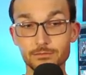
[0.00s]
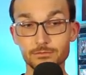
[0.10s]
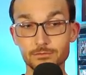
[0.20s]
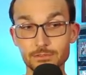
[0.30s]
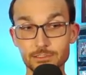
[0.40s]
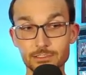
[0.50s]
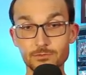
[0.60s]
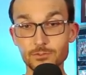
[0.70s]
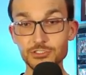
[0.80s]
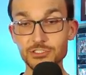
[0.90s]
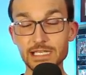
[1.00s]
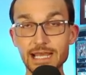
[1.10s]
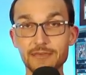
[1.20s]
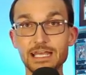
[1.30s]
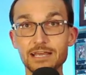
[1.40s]
We're just going to
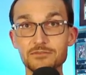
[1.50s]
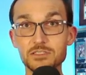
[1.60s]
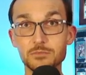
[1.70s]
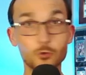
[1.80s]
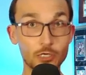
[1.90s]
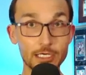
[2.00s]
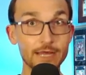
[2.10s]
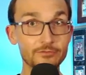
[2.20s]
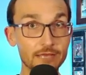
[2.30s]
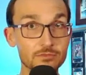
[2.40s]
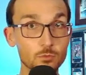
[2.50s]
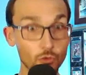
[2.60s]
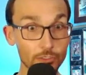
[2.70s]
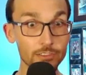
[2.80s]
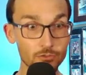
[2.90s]
have some
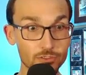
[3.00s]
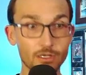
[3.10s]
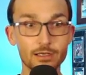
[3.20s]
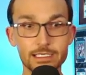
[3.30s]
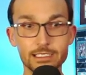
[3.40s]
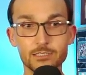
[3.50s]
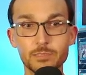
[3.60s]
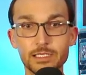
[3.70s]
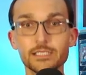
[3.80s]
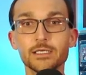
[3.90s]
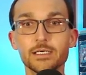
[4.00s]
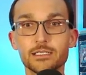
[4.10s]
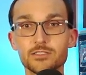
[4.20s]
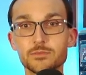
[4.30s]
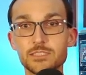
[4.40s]
real talk here. But
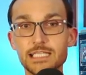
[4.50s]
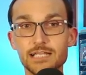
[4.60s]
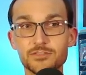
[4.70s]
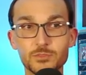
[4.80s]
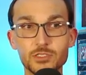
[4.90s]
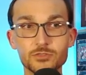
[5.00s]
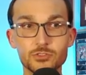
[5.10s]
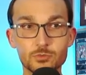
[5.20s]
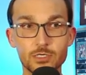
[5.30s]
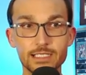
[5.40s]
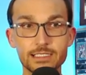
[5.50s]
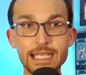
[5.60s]
here's some stats from YouTube, right?